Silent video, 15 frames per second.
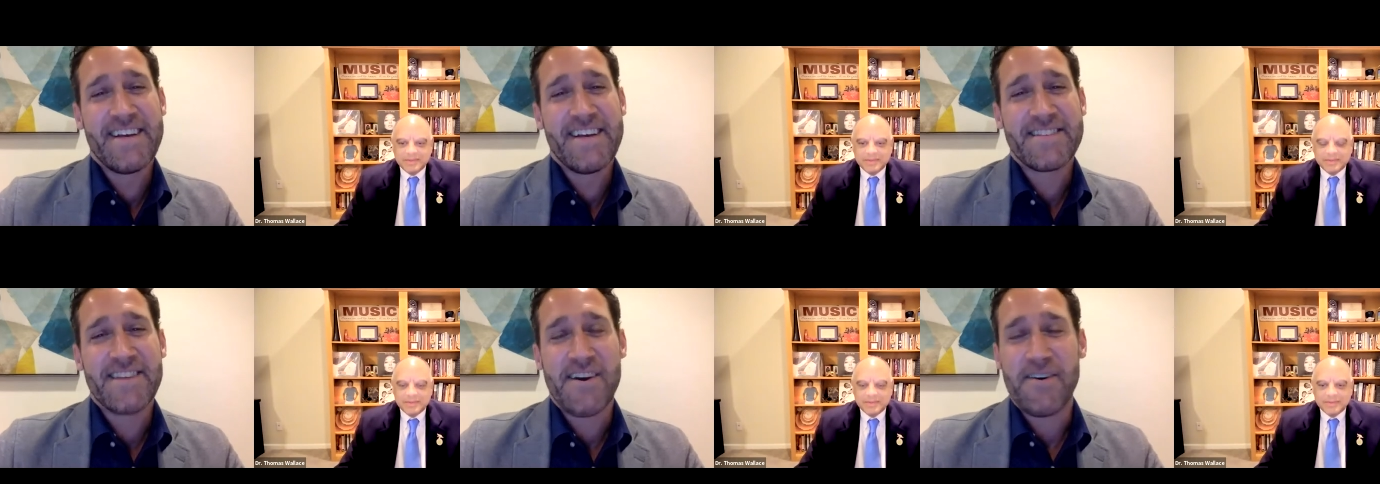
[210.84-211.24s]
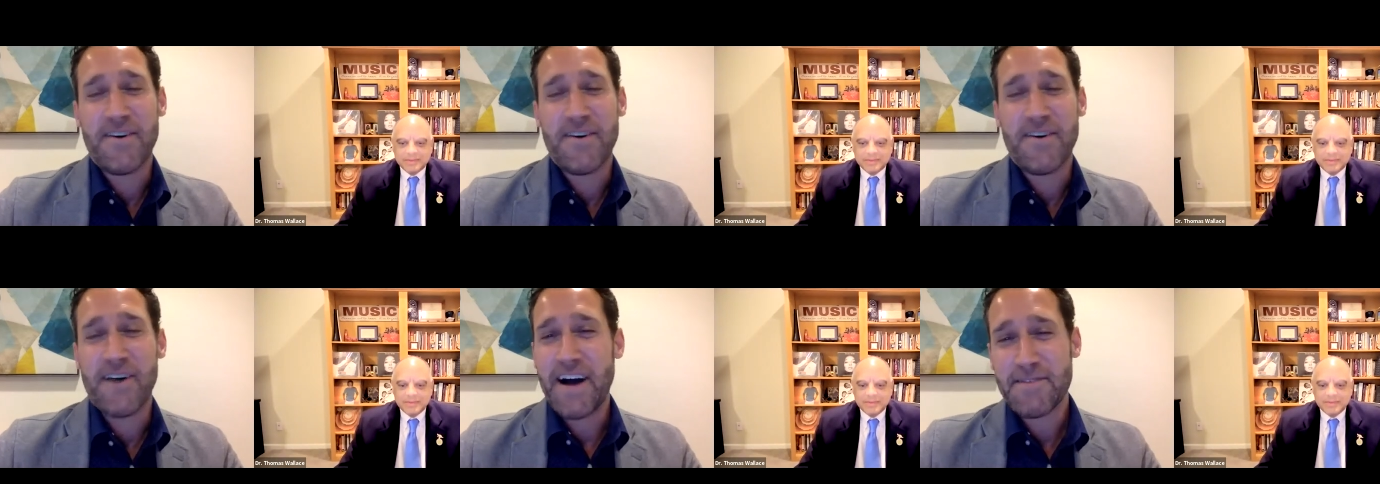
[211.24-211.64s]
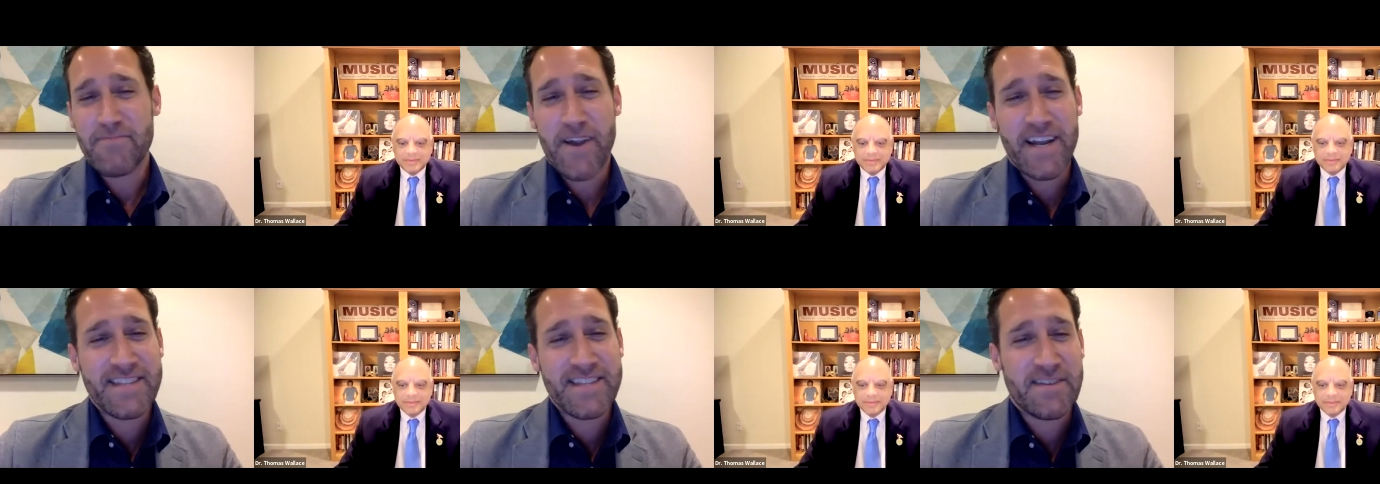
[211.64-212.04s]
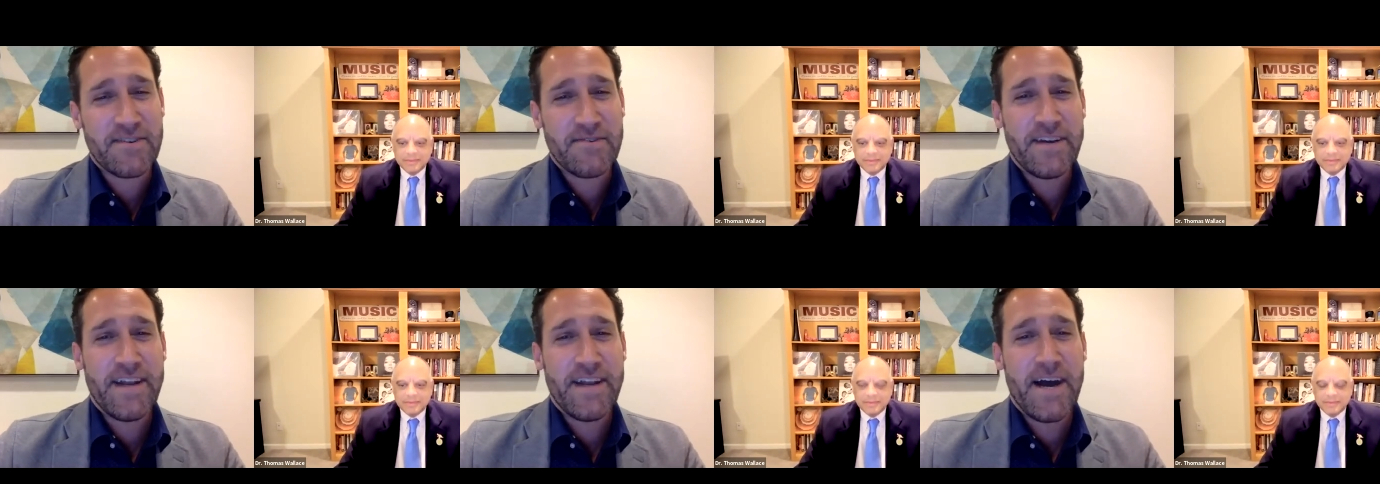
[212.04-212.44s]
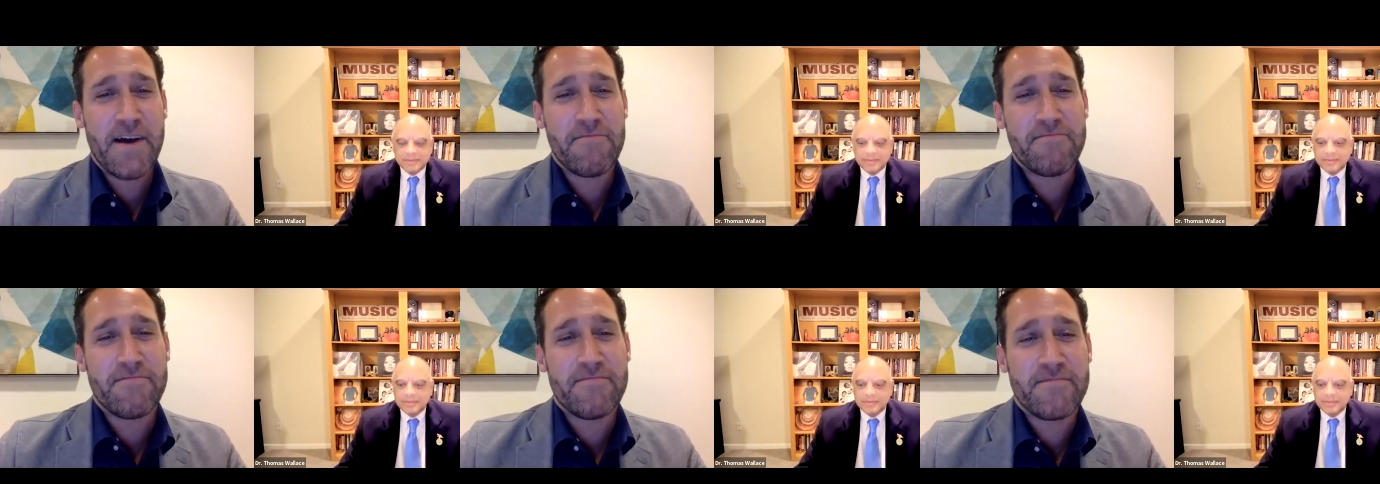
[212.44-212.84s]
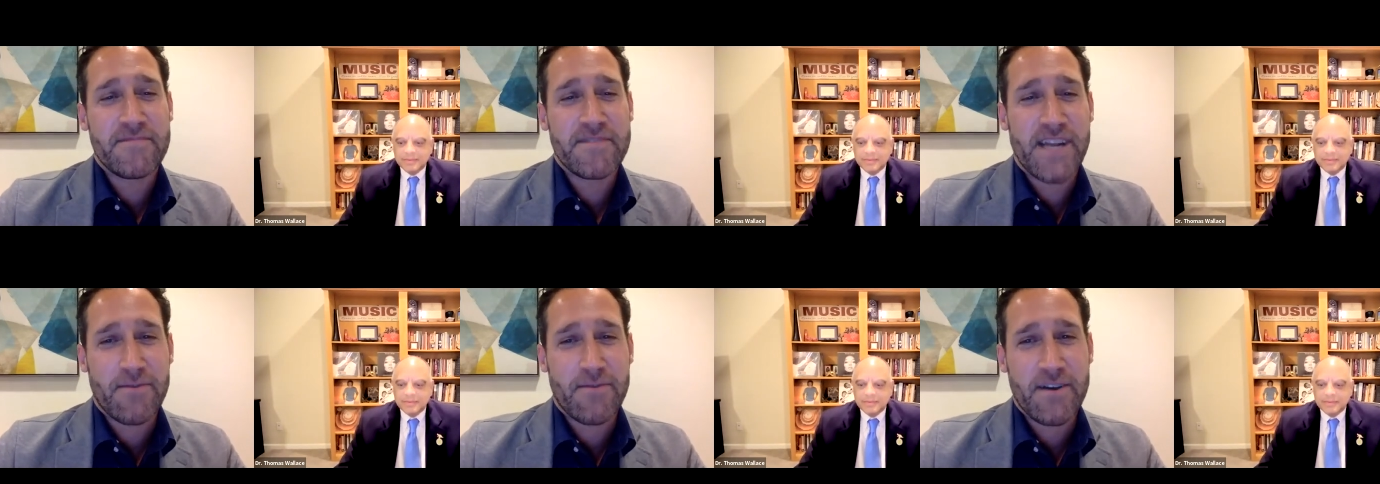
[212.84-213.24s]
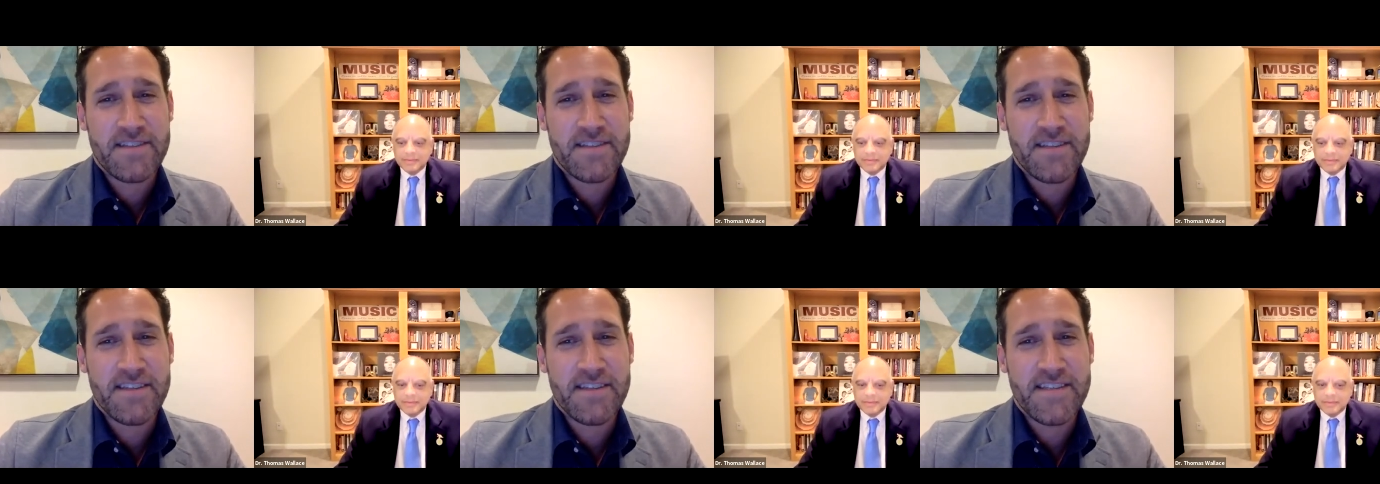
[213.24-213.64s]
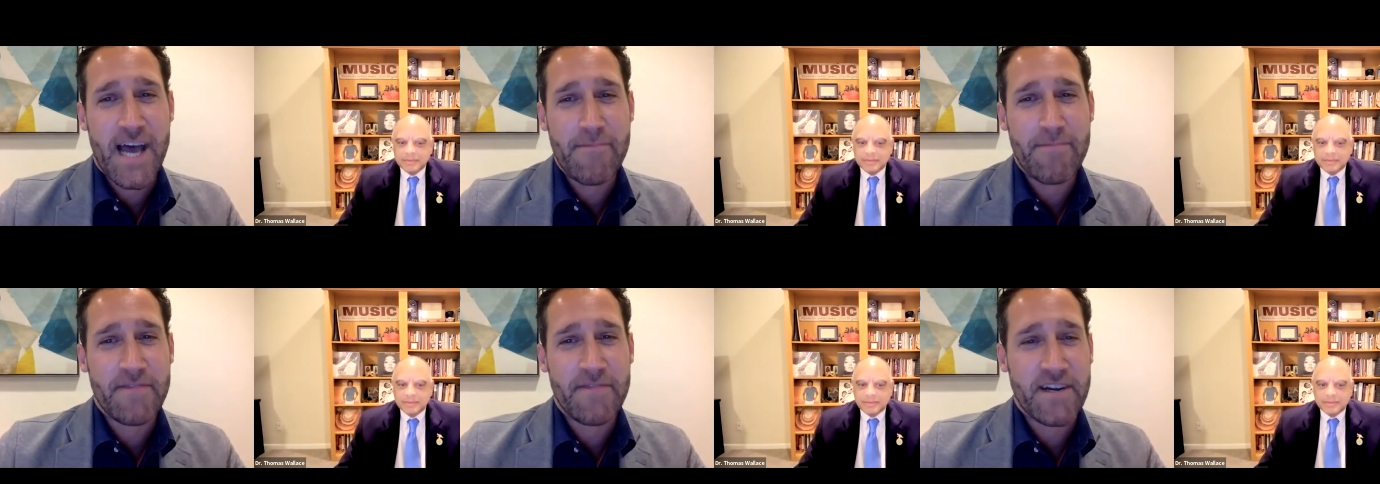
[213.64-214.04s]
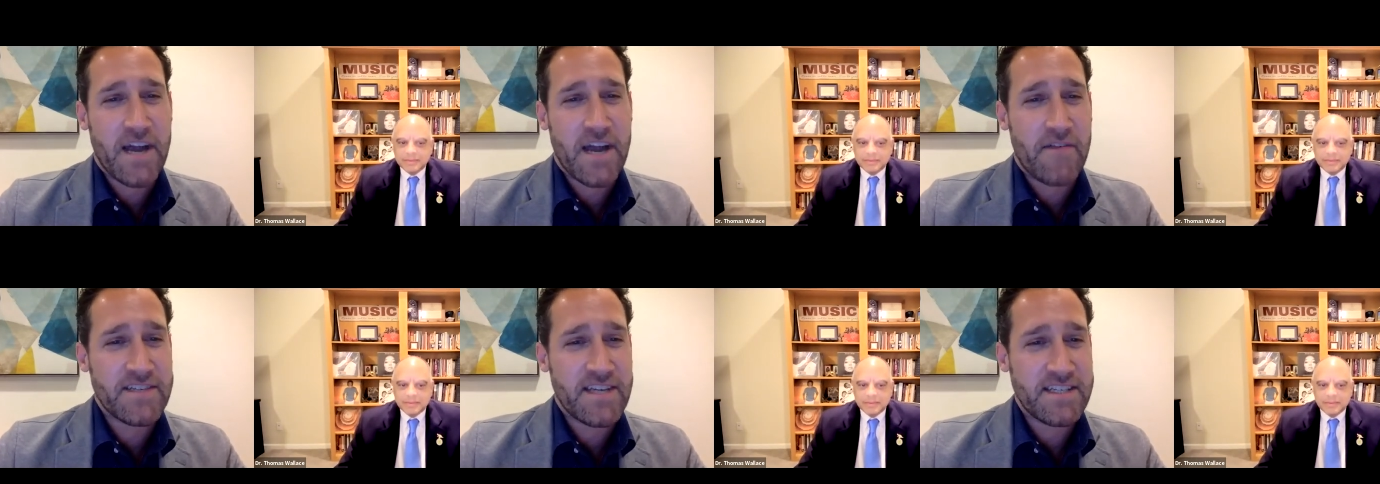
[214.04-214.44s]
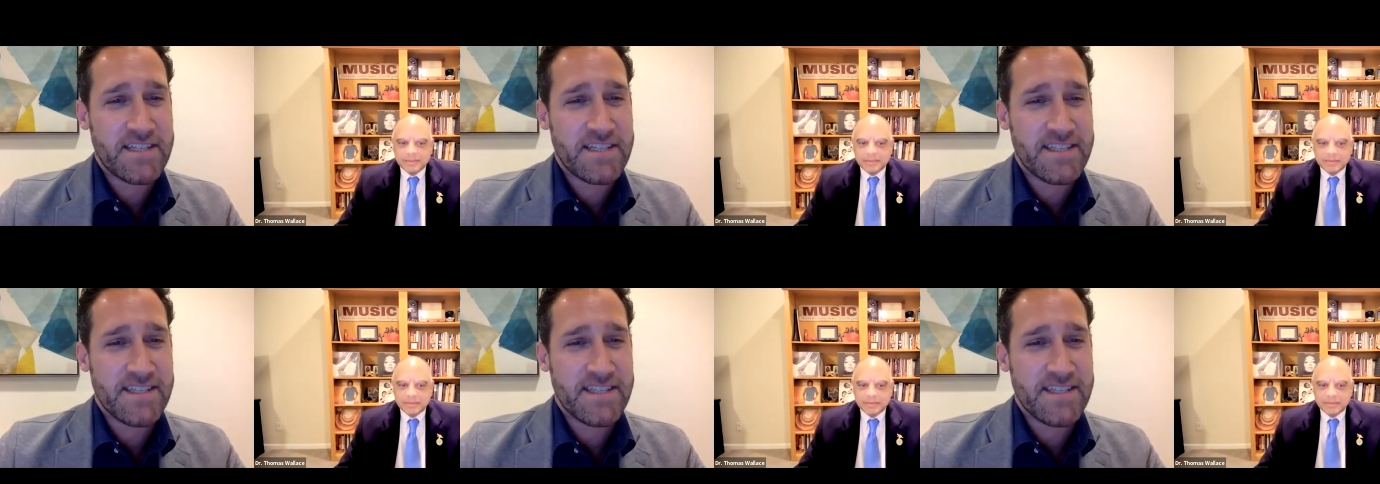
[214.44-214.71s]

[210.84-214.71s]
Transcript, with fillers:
Speaker 1: So I'll jump right into it. Um, Dr. Wallace, the, the, topic of our conversation